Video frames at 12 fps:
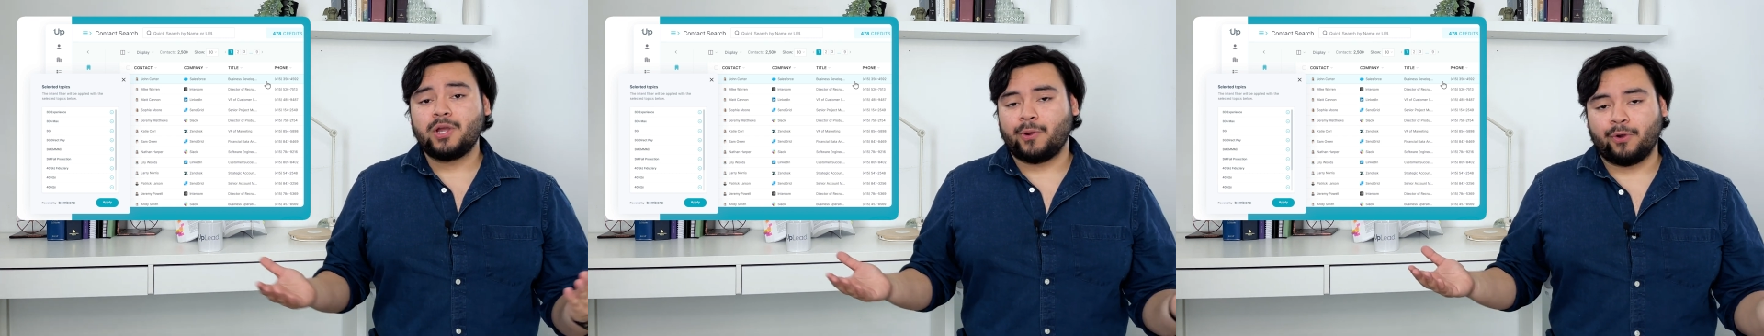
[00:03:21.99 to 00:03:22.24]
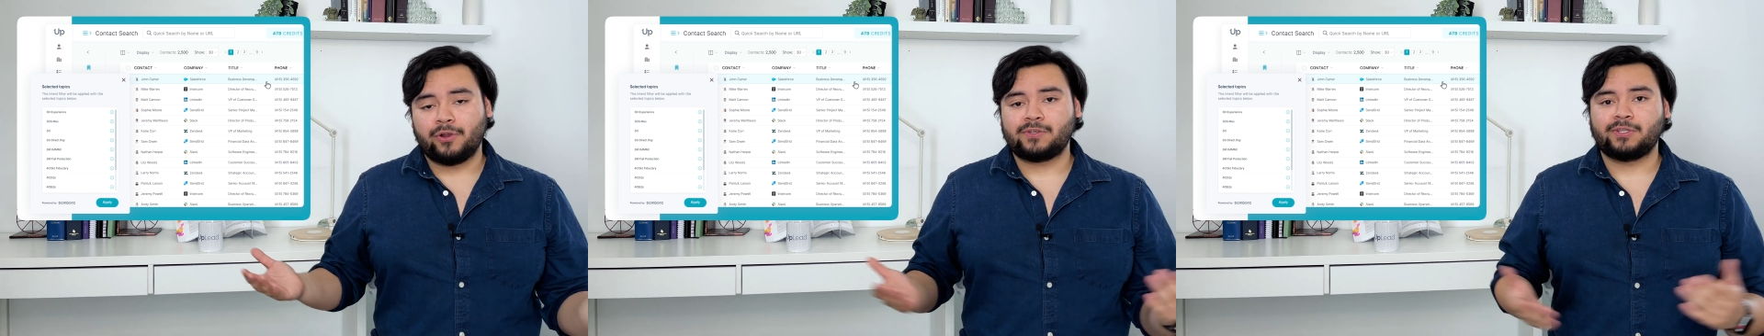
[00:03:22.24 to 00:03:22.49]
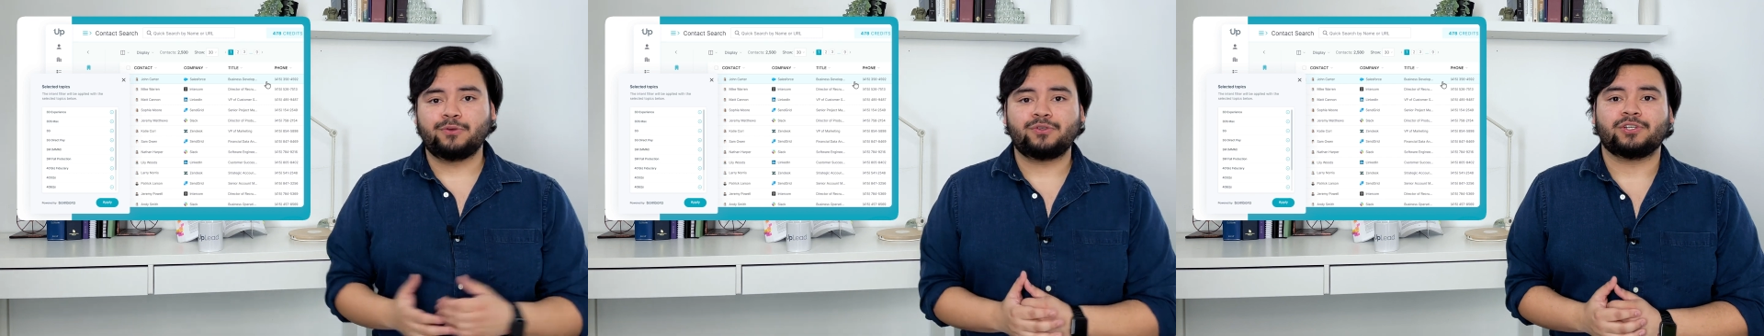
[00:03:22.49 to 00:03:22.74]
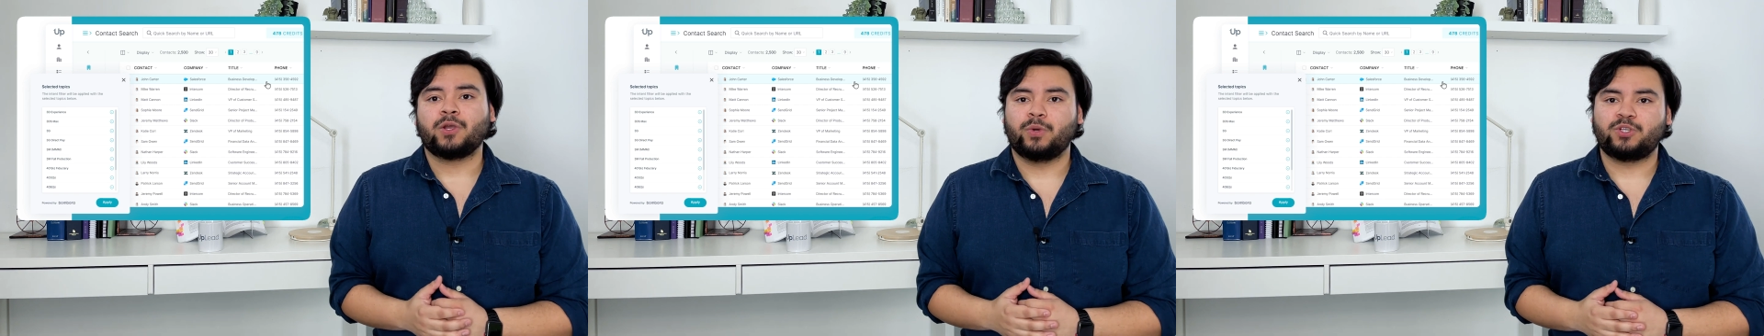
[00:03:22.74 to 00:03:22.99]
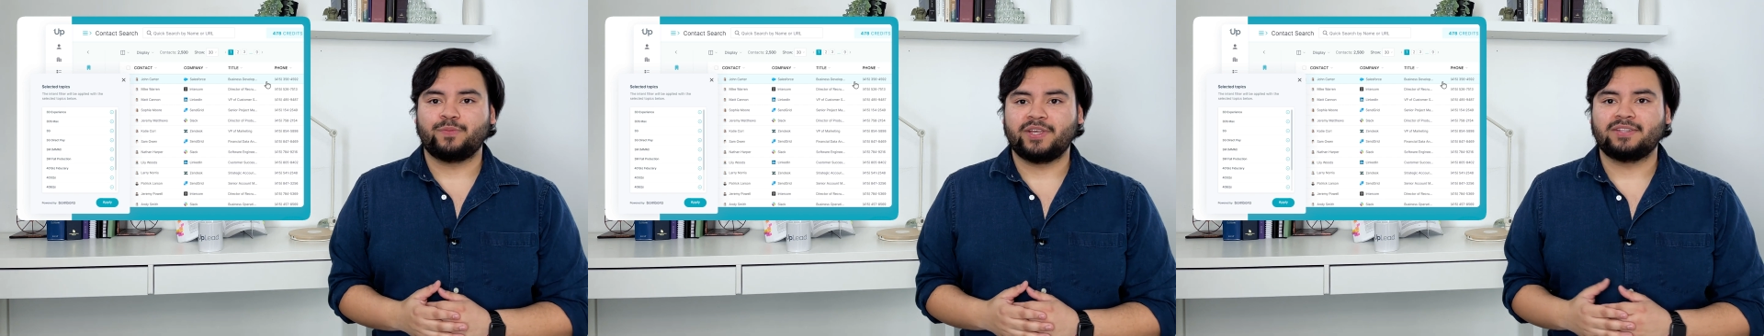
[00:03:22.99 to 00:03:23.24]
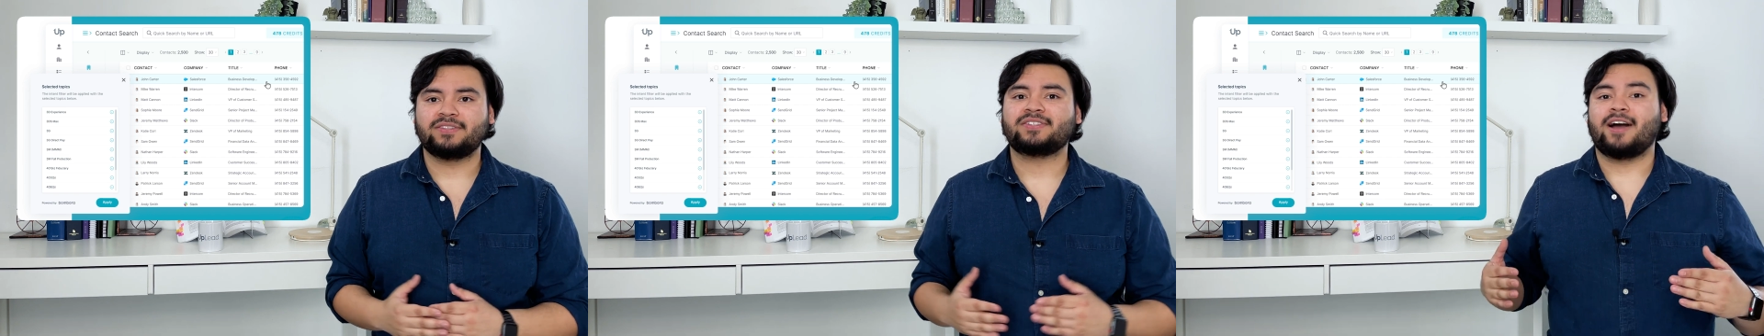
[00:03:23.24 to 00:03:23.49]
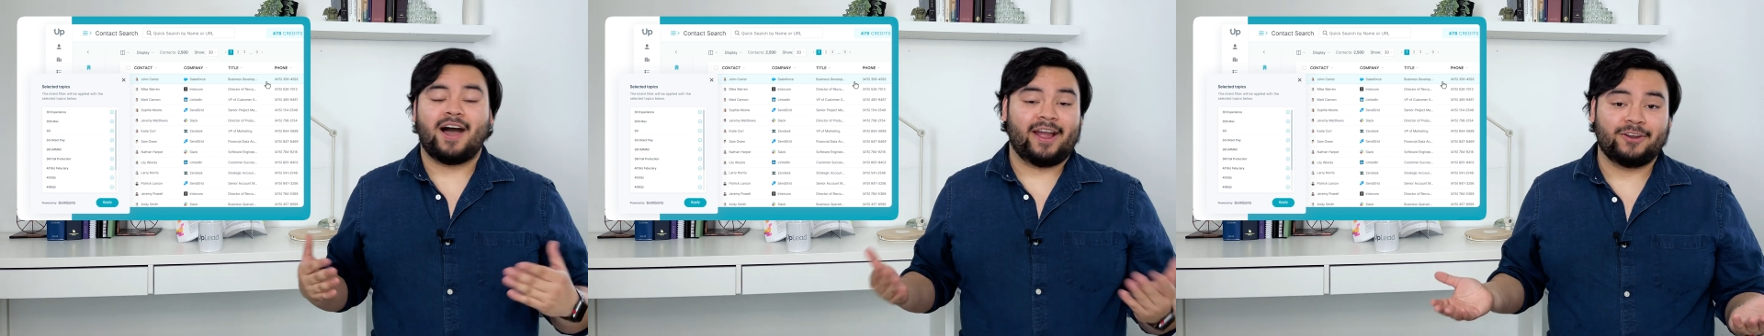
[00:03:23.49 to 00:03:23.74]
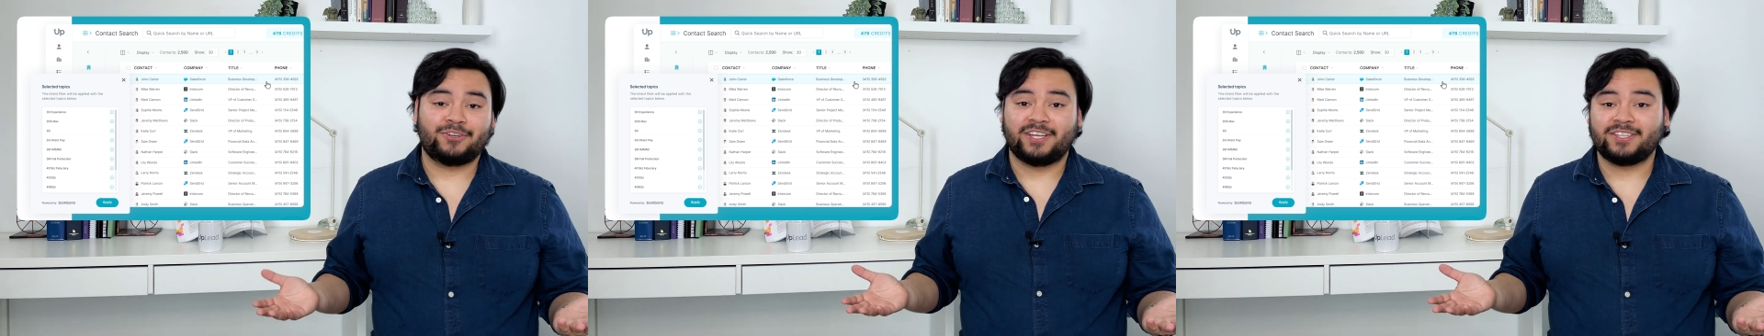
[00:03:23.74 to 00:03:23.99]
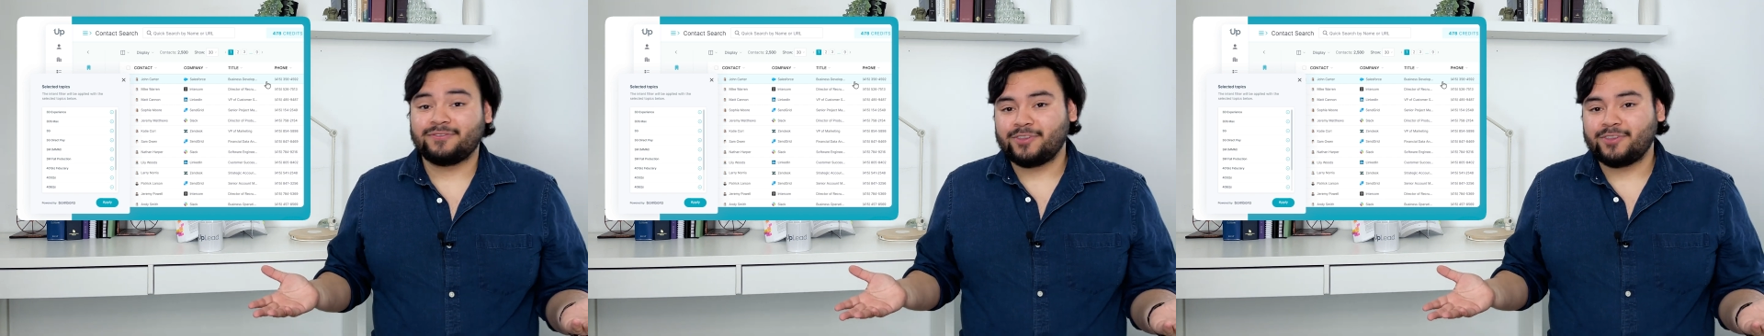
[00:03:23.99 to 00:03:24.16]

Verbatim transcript: or your solution, which means a higher chance of